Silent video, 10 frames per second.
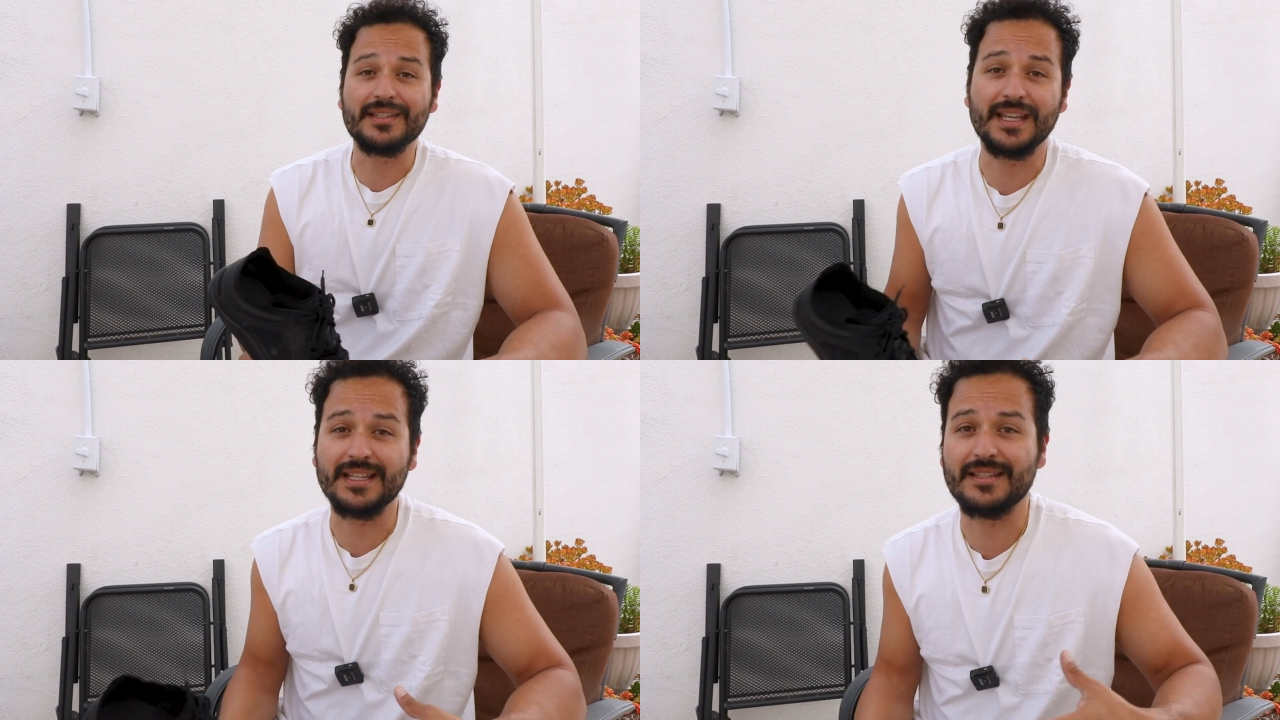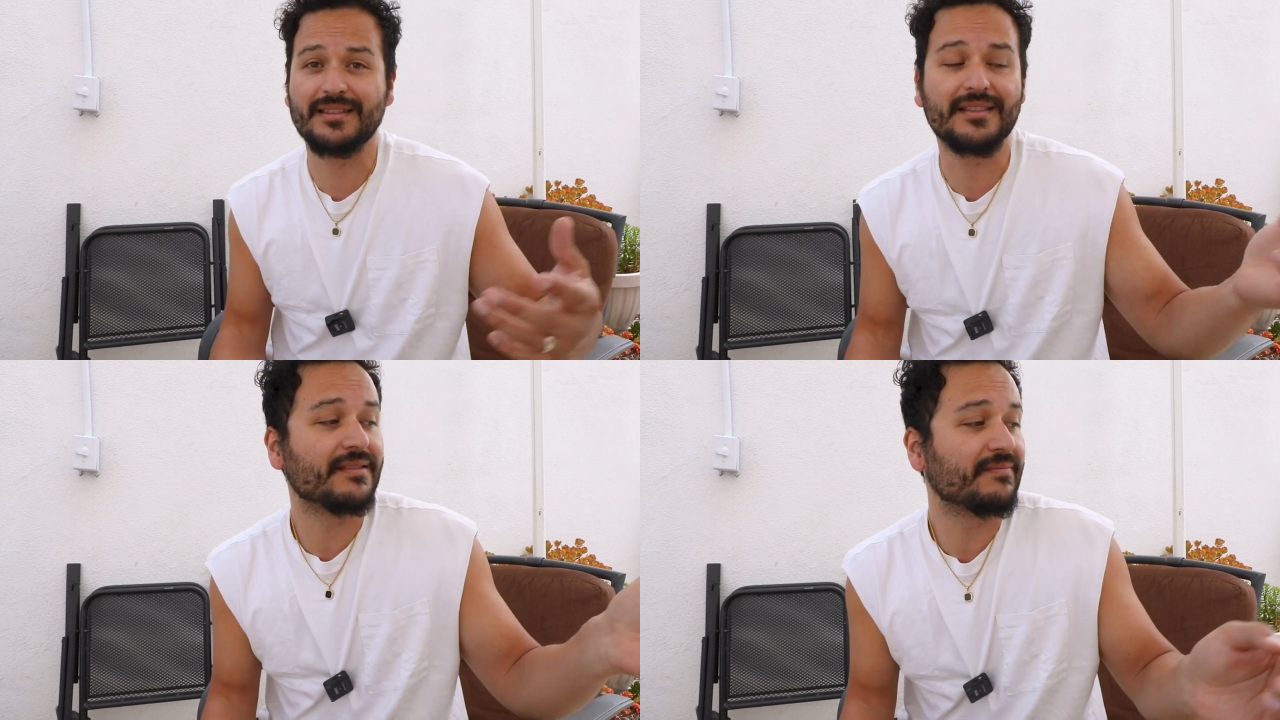the States,
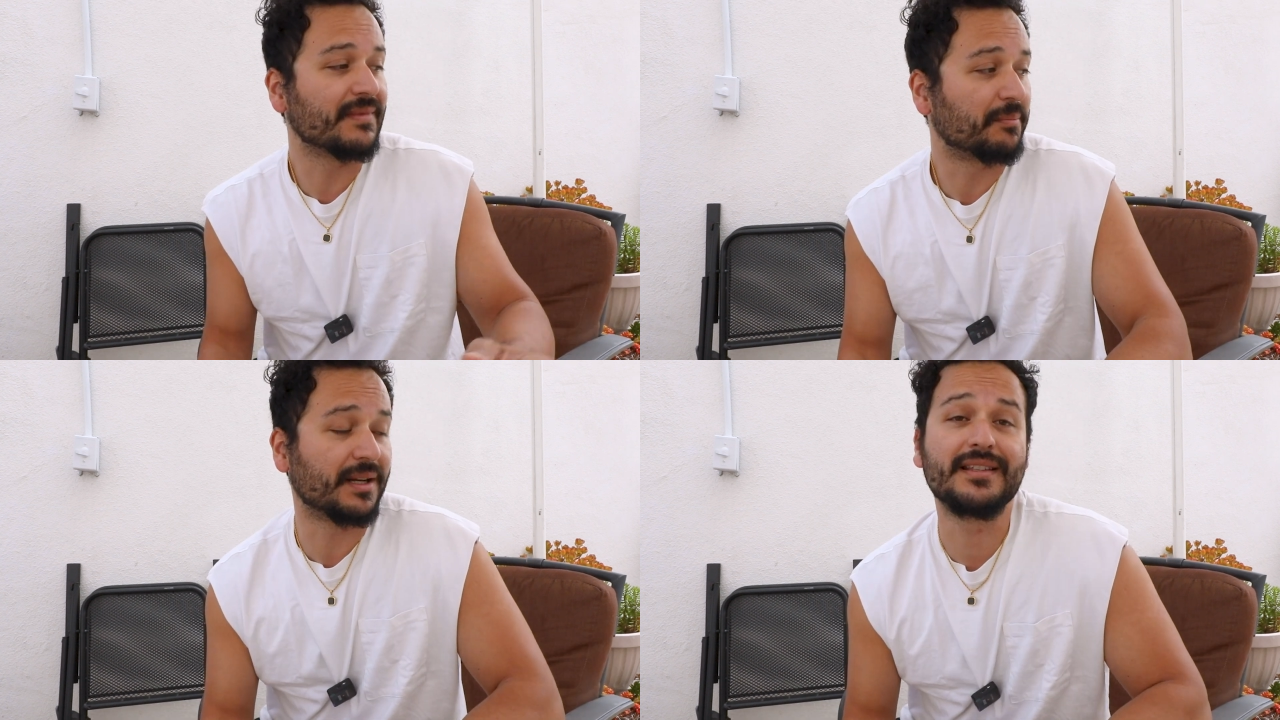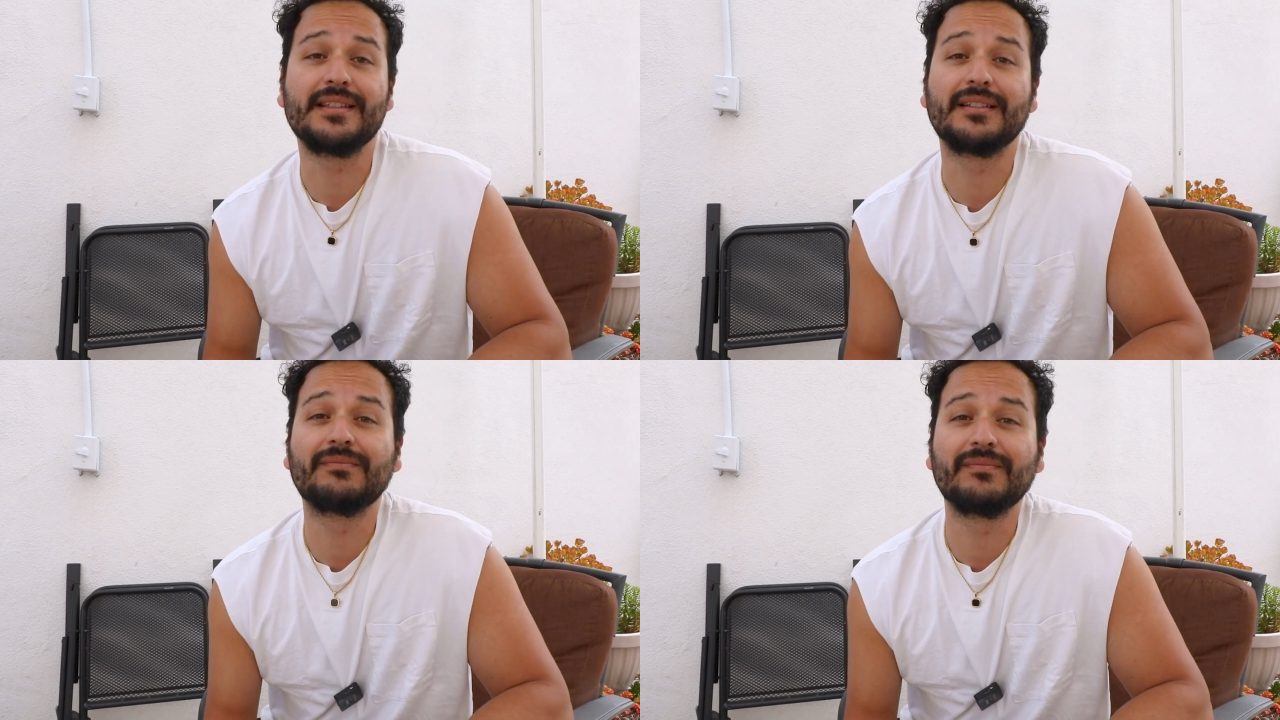the place
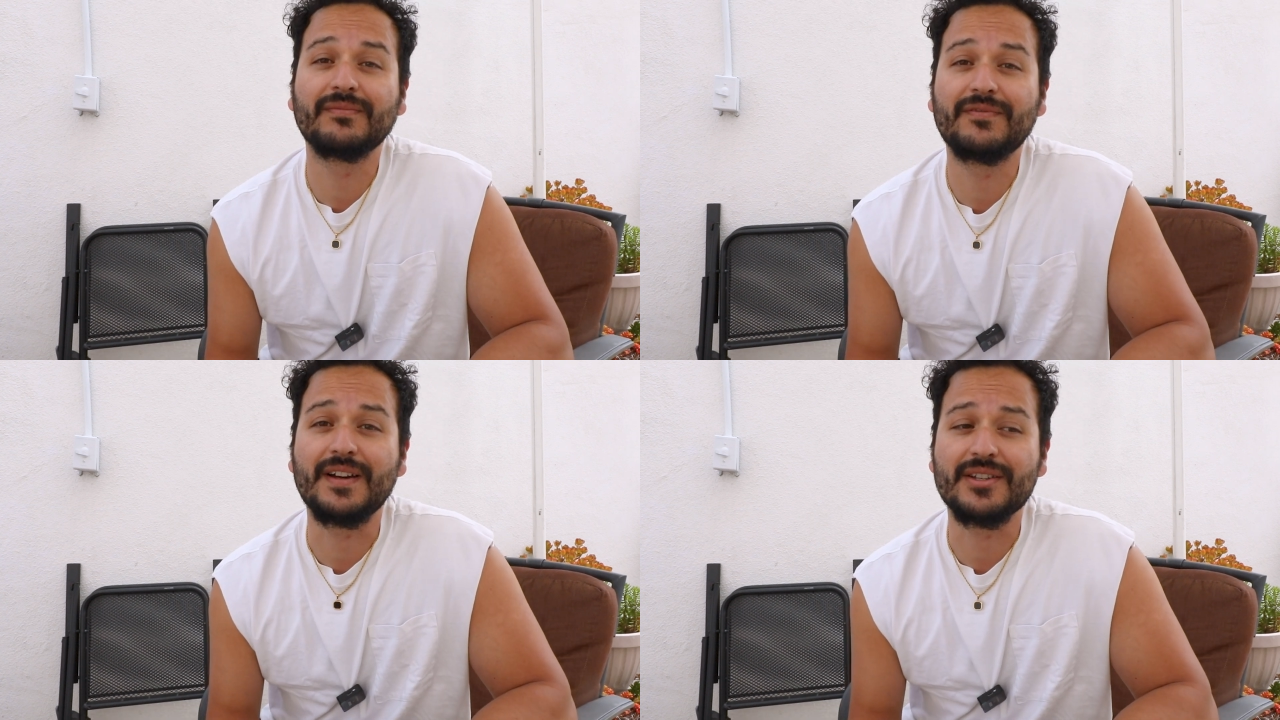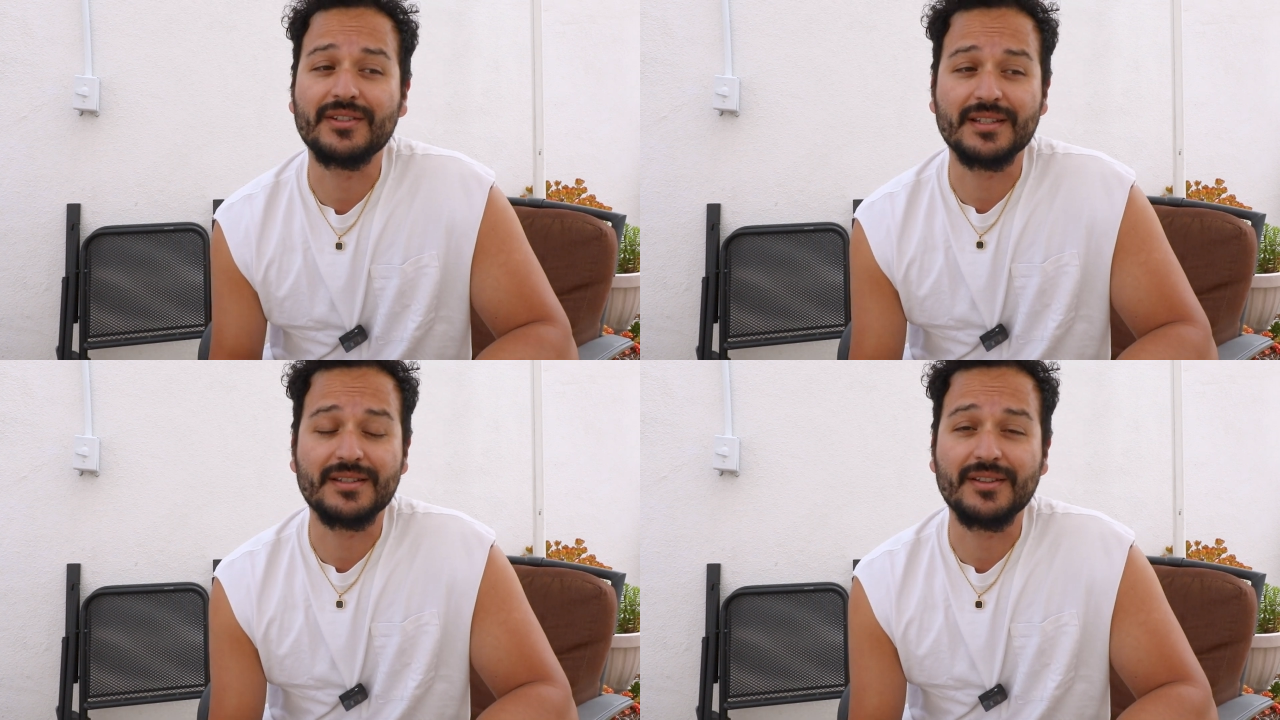that
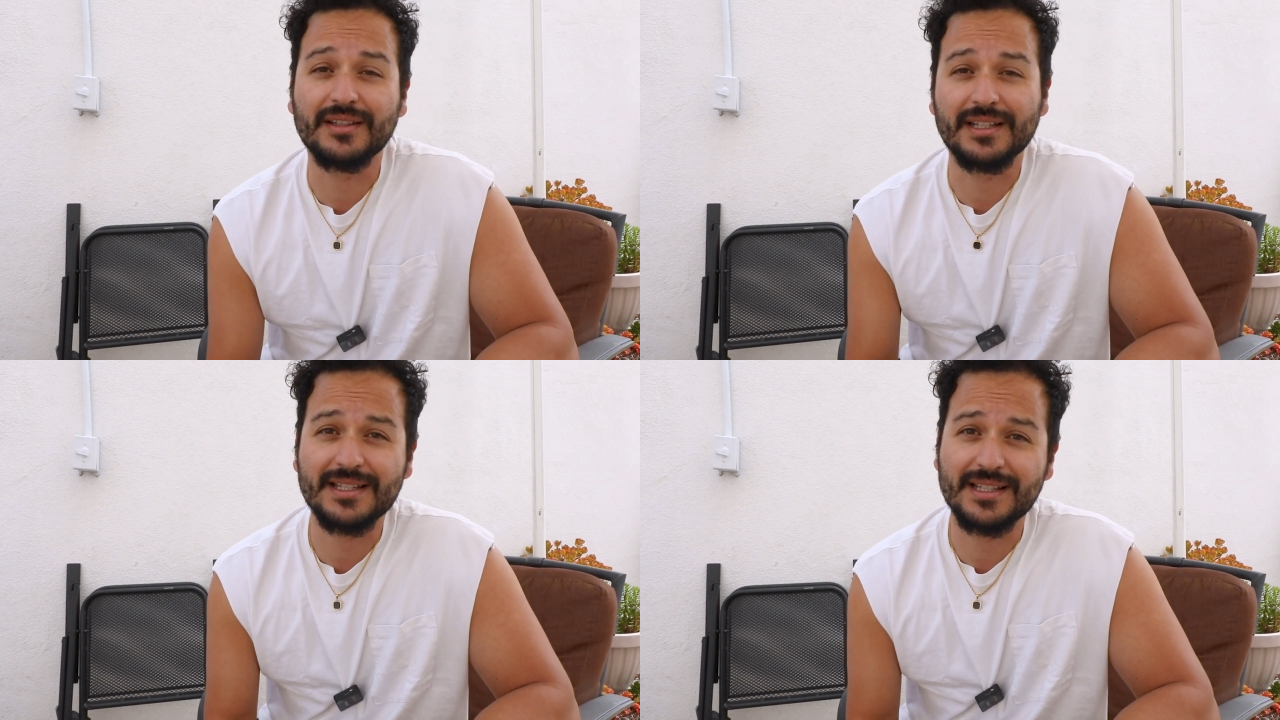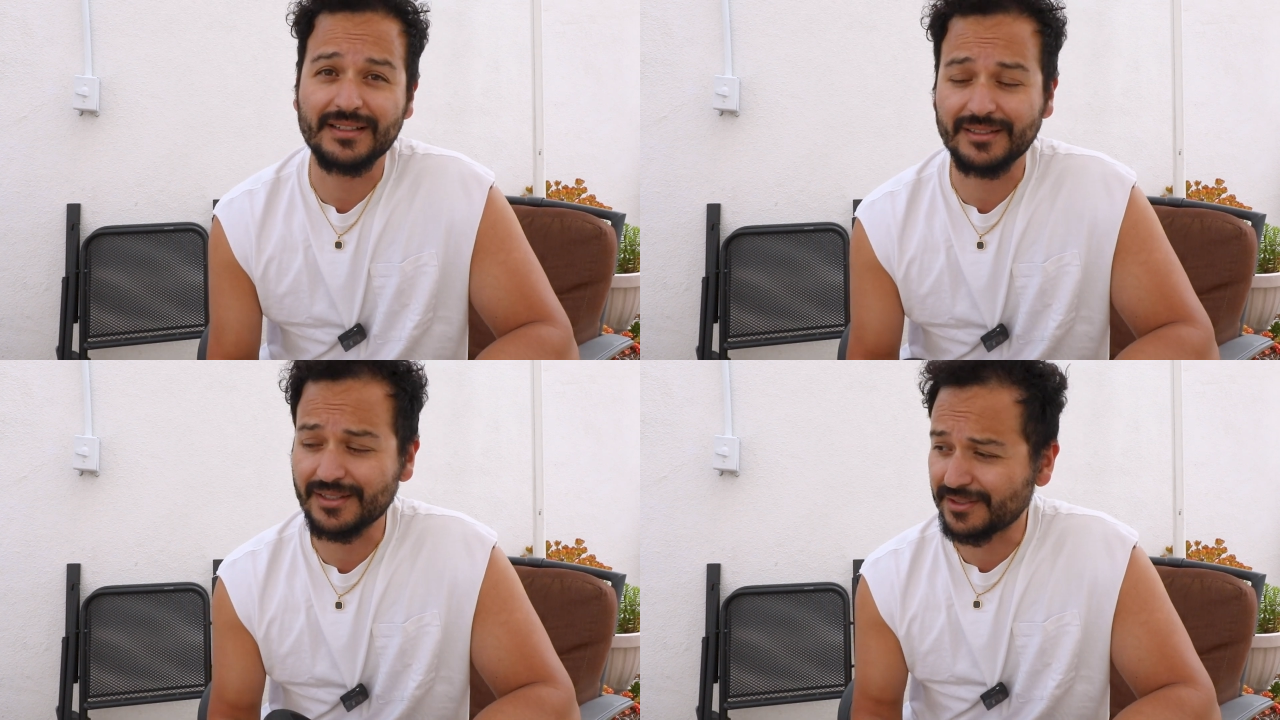fashion is not that
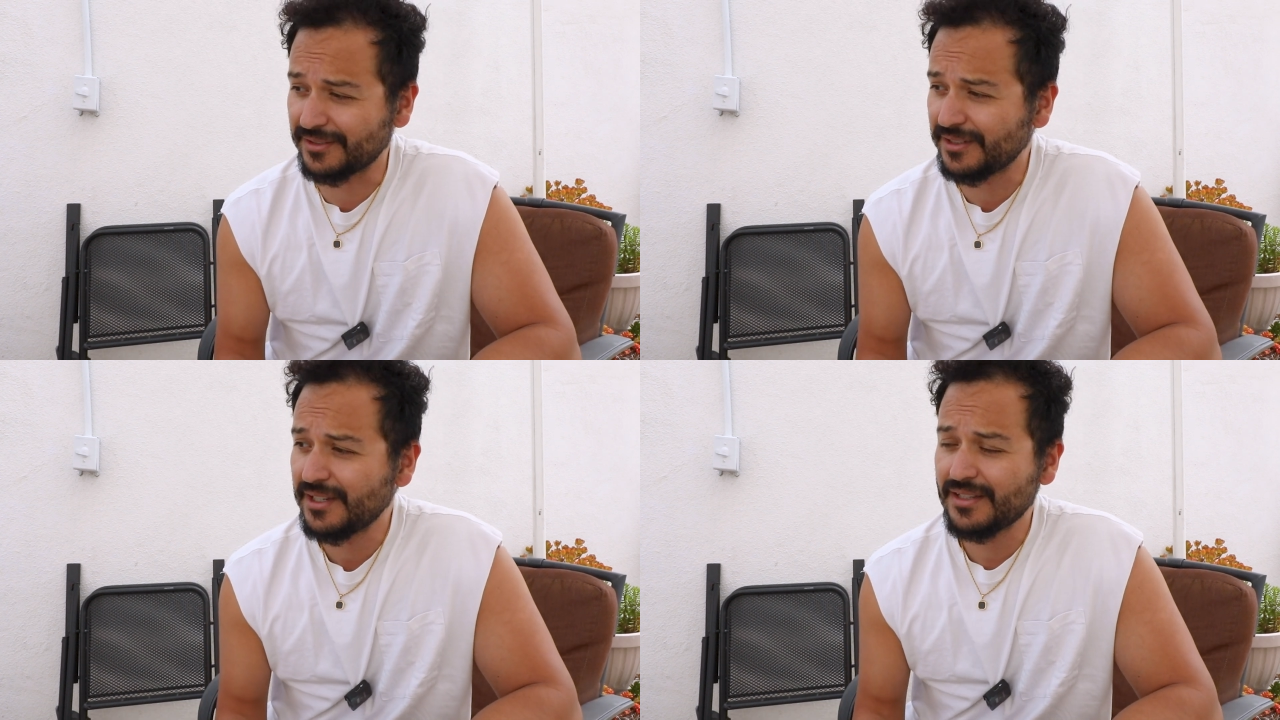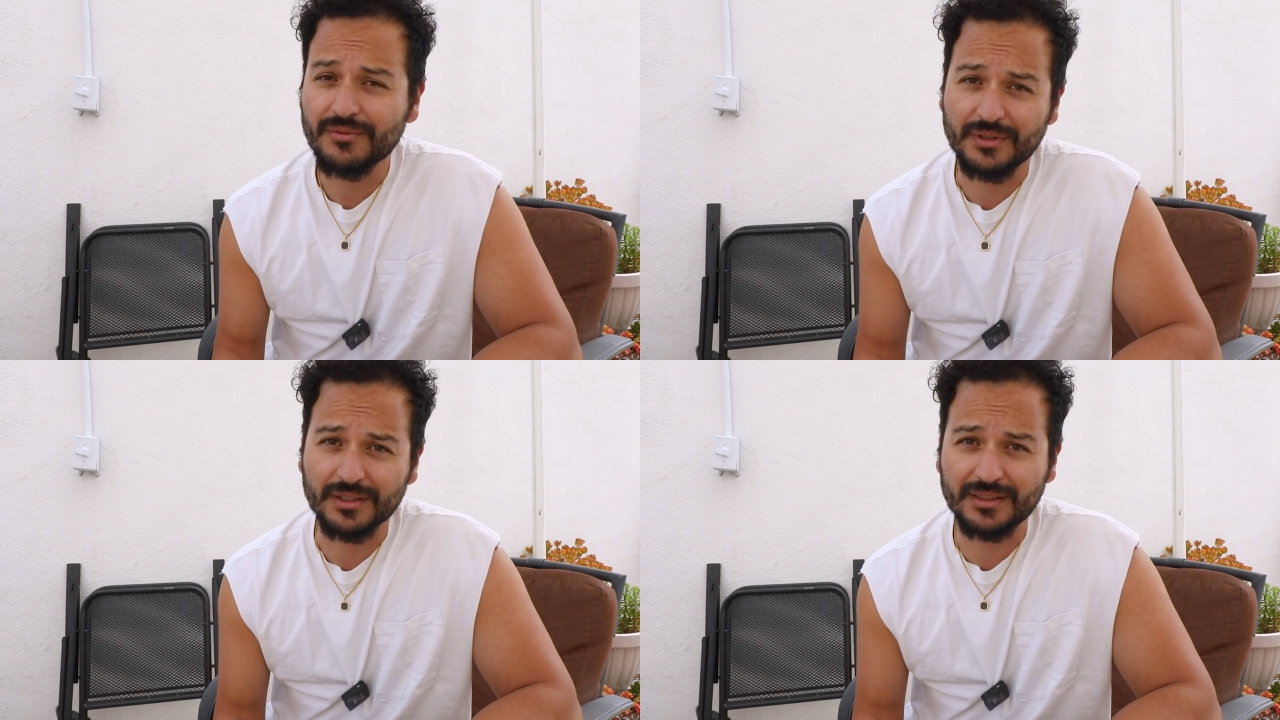serious, so
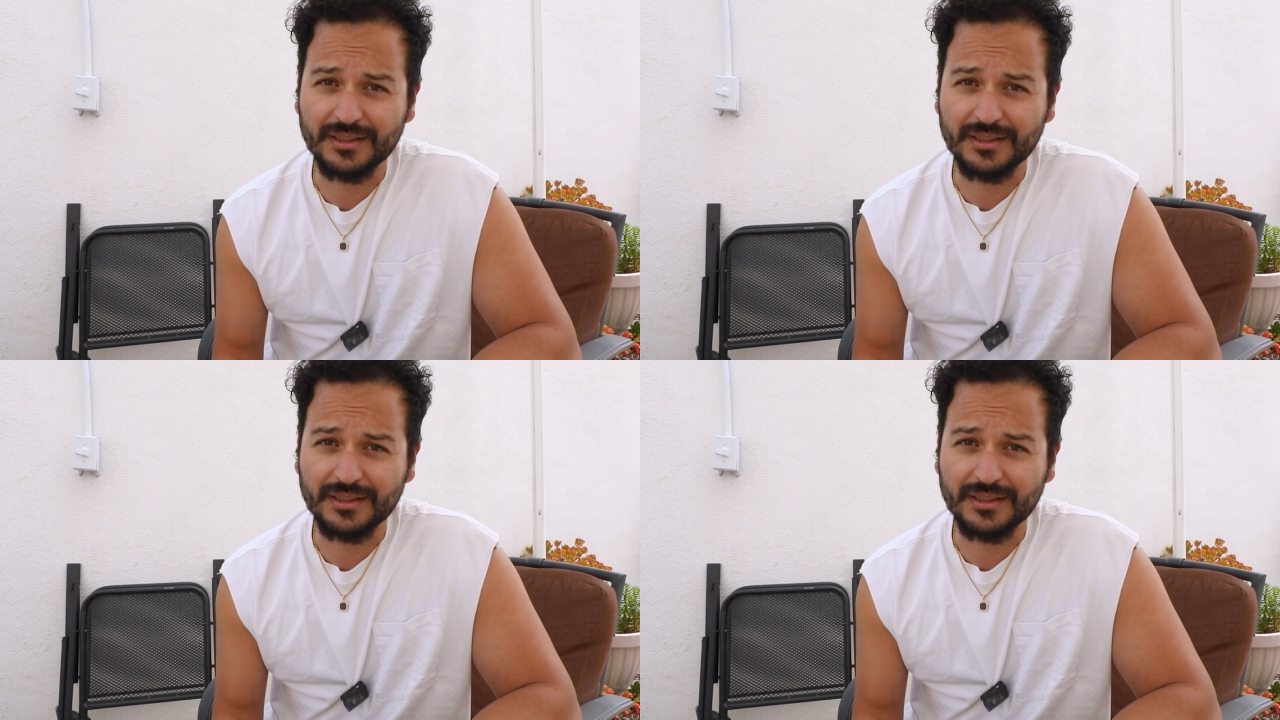we're